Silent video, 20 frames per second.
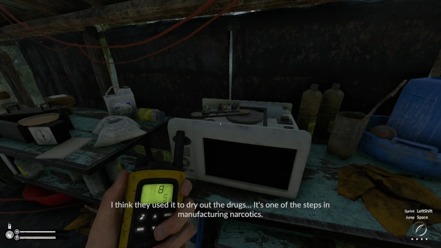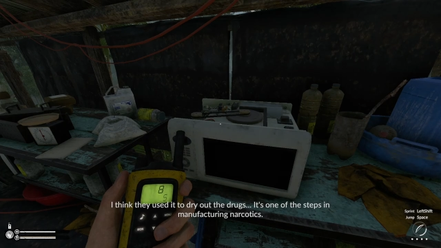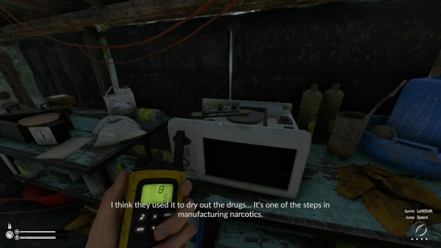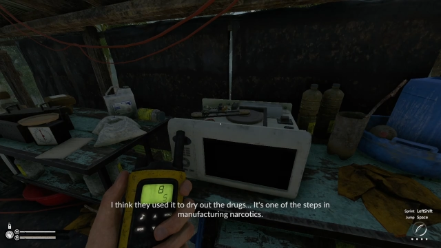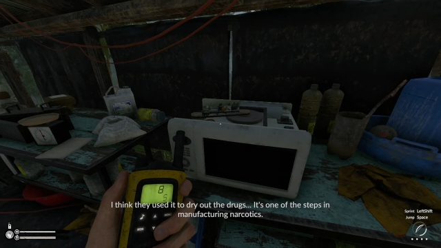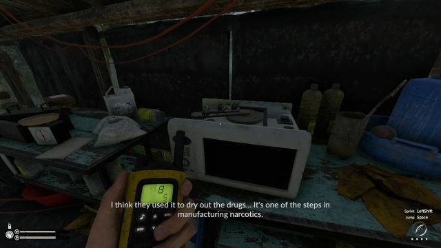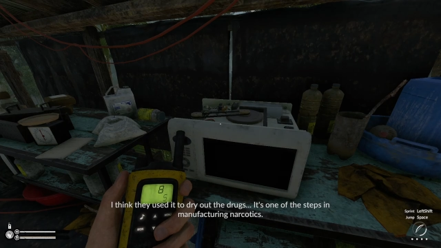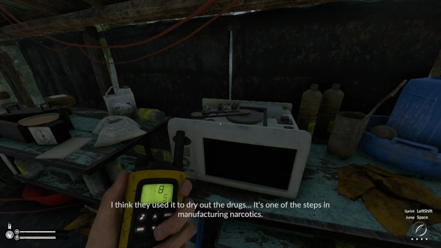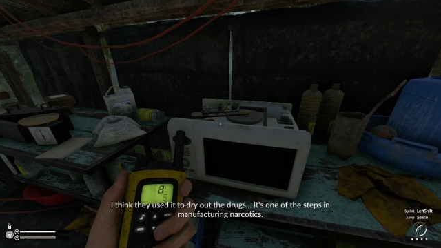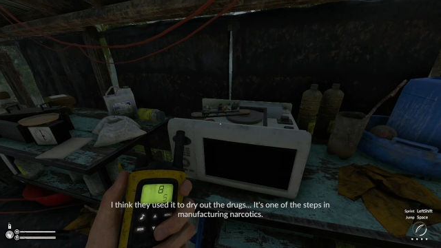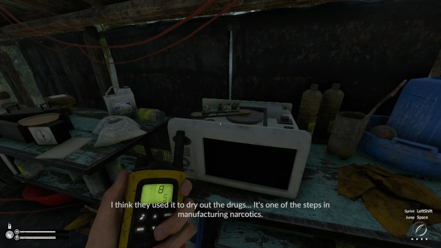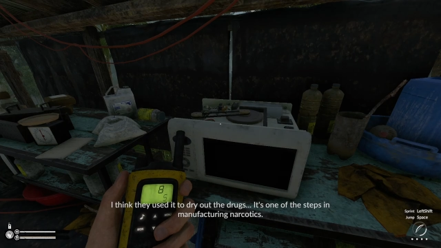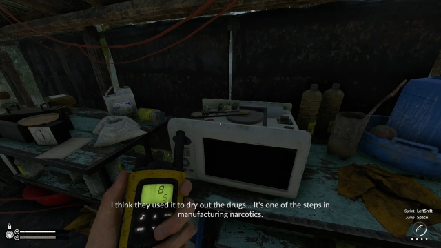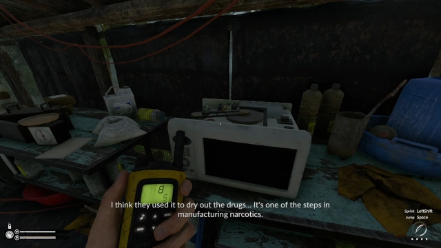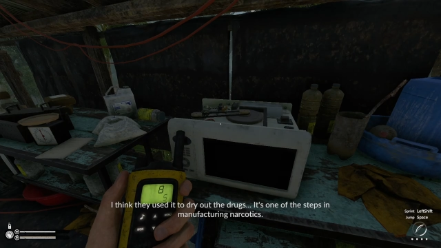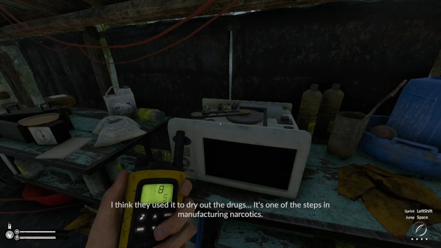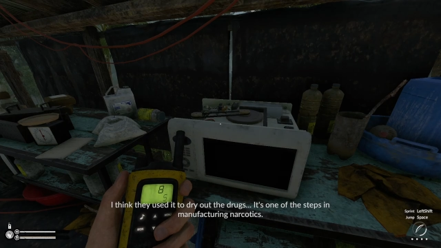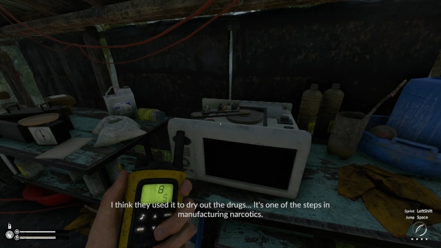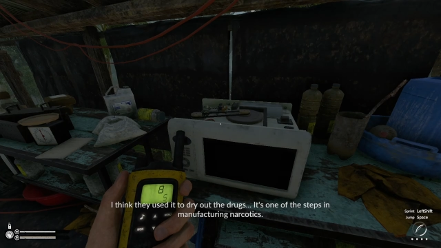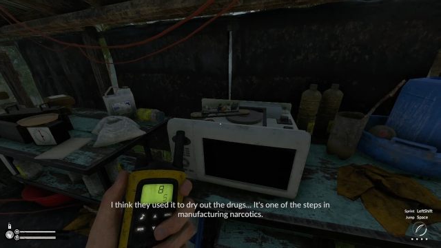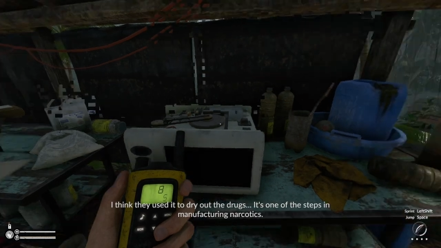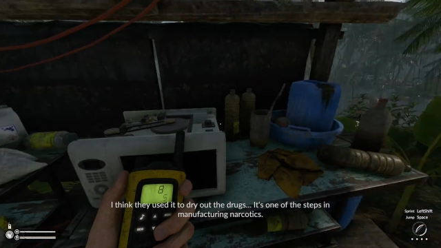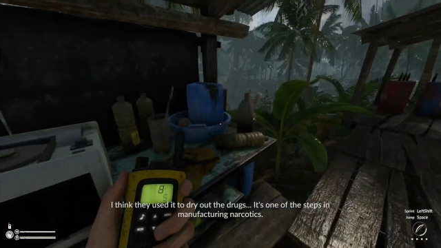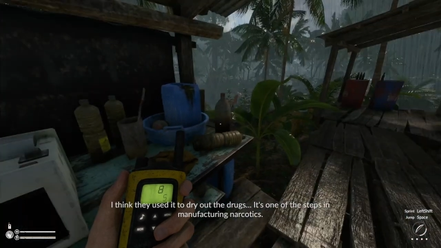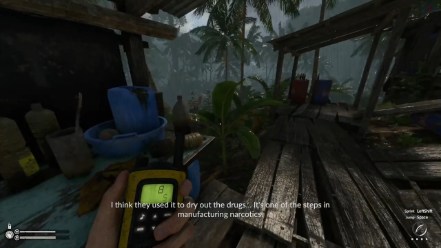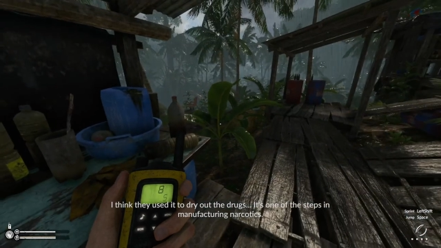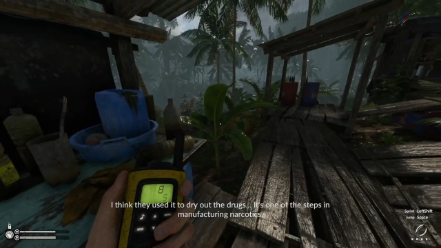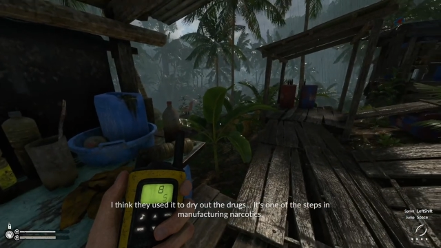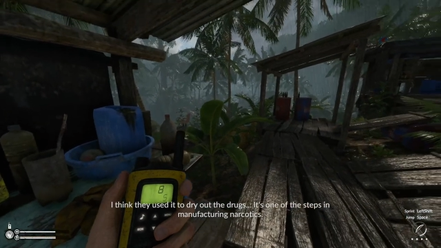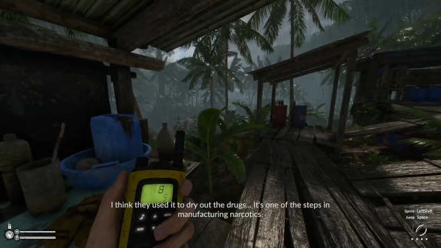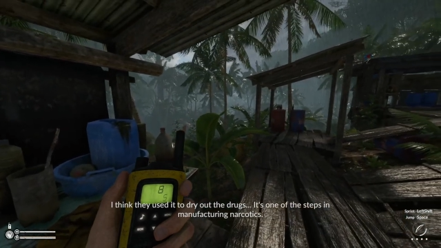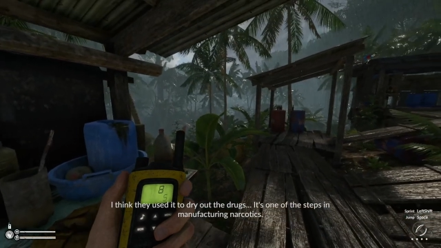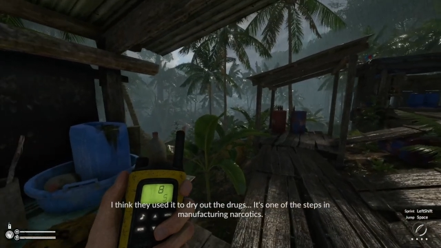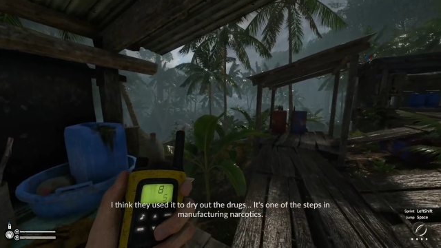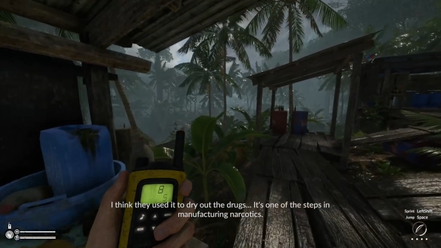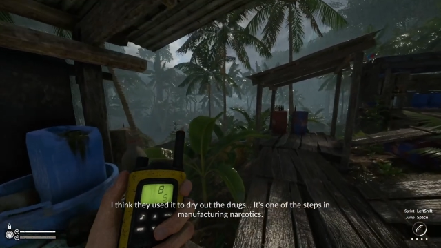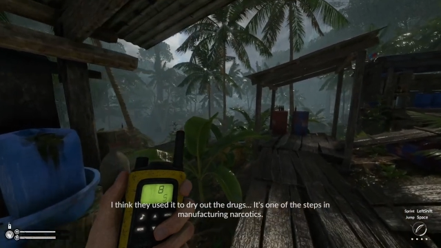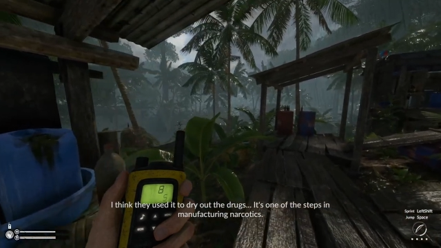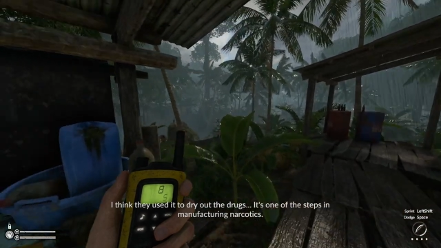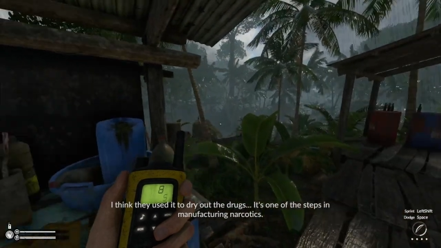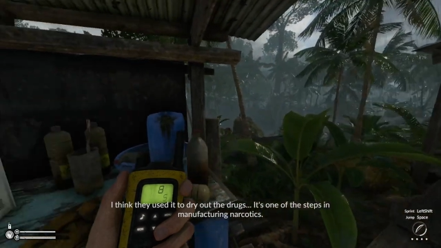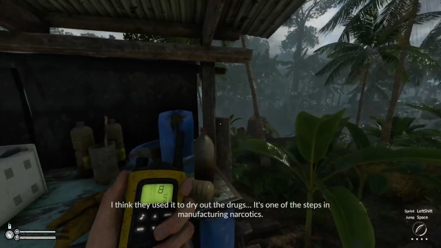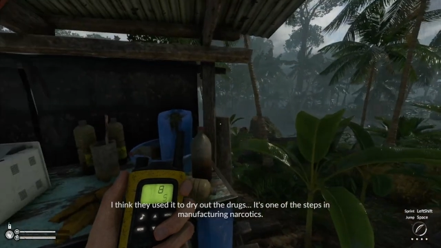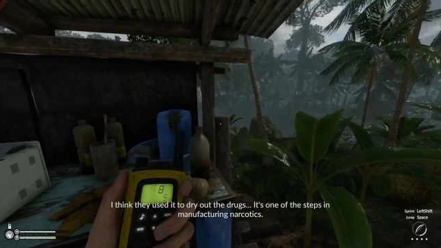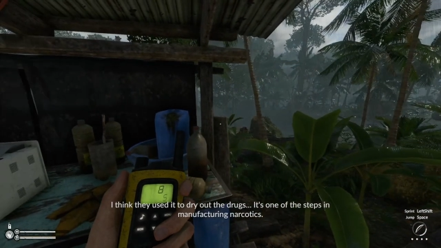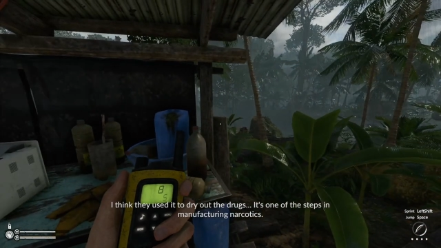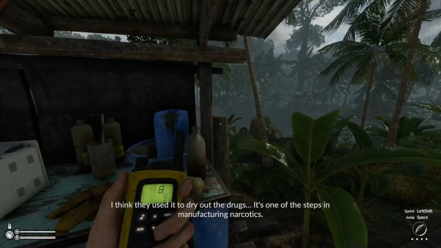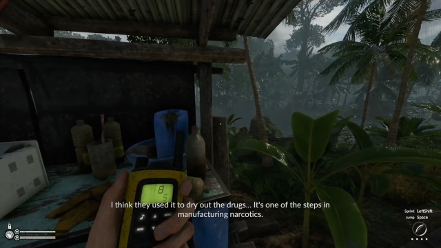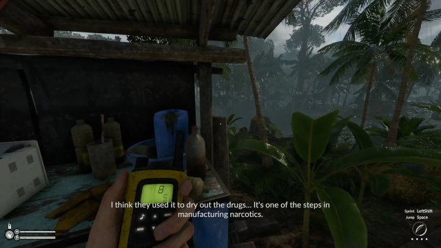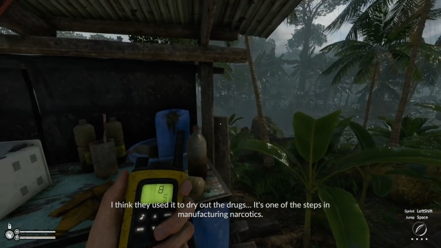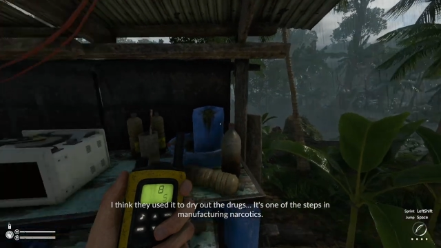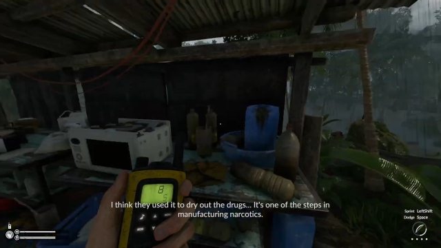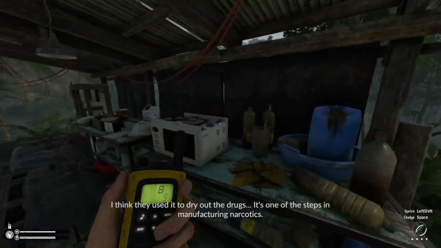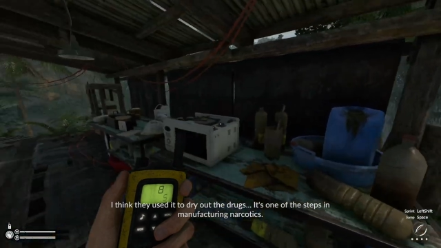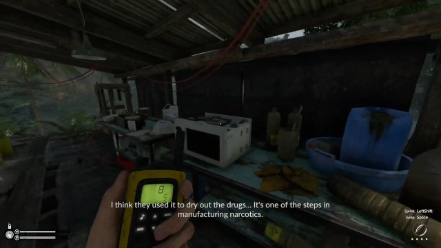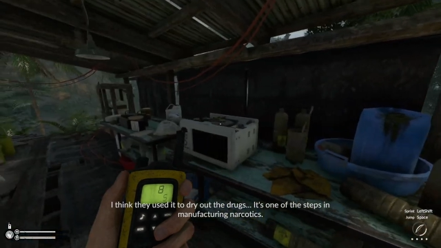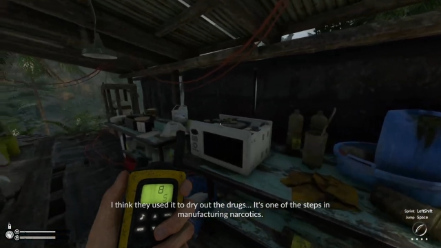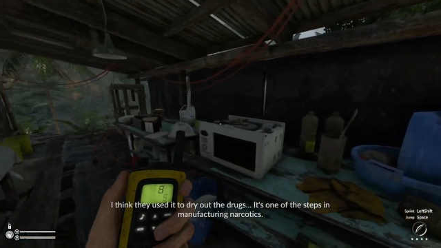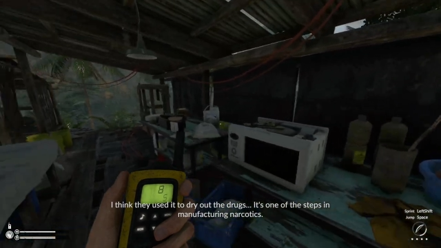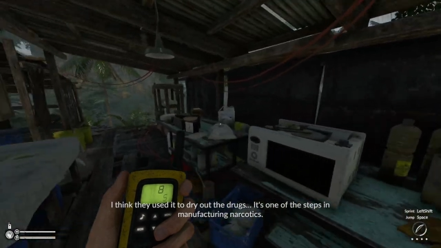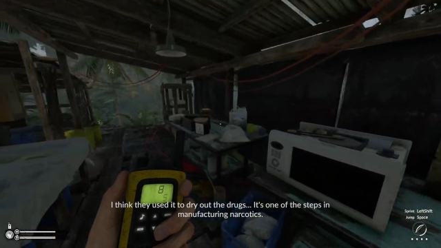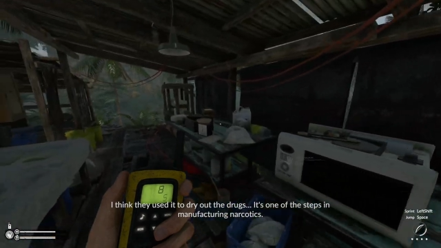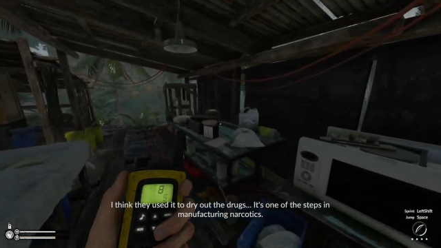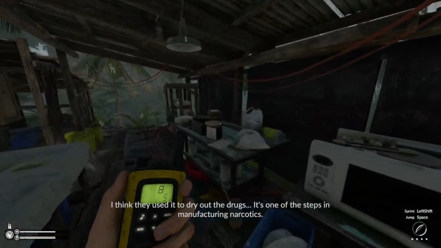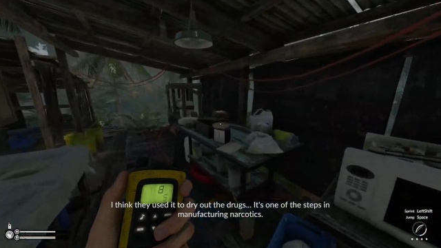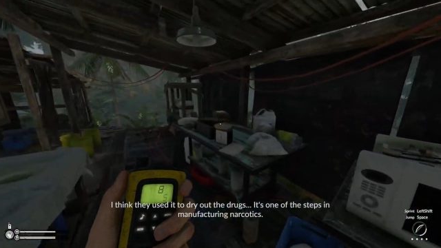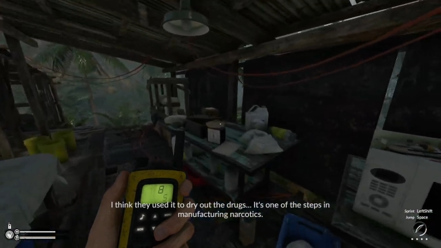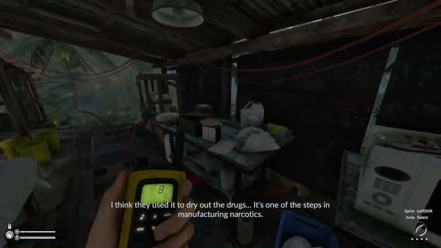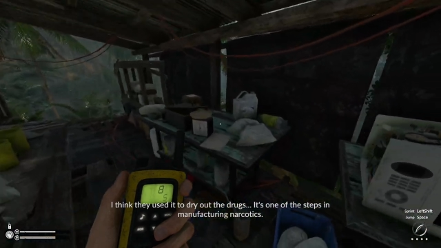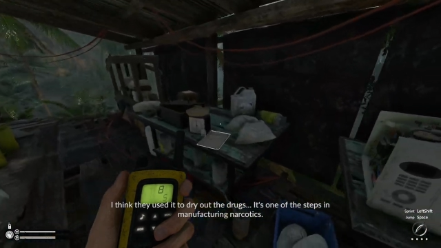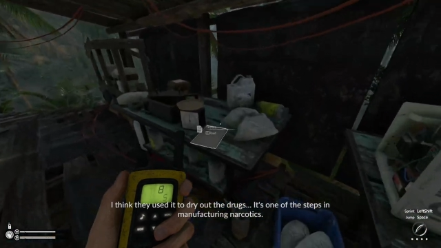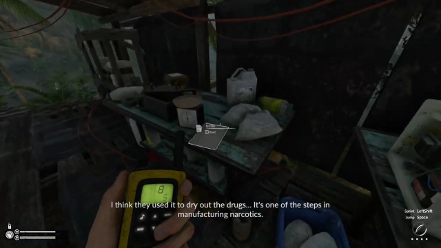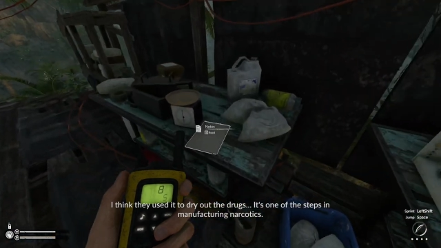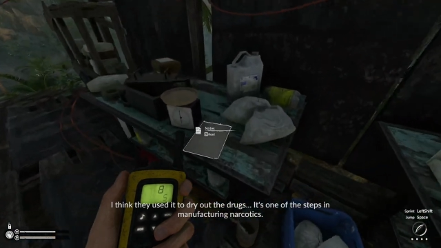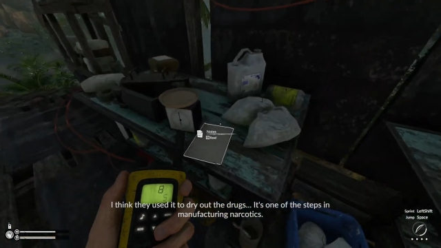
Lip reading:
No face is visible, so there are no lips to read.